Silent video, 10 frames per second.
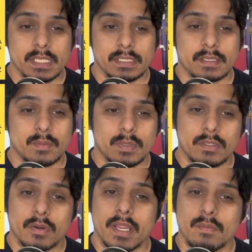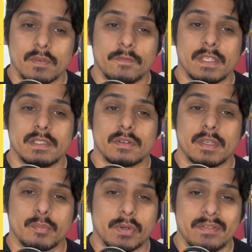It's going to be great. We're
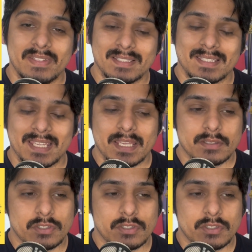featuring previous guests,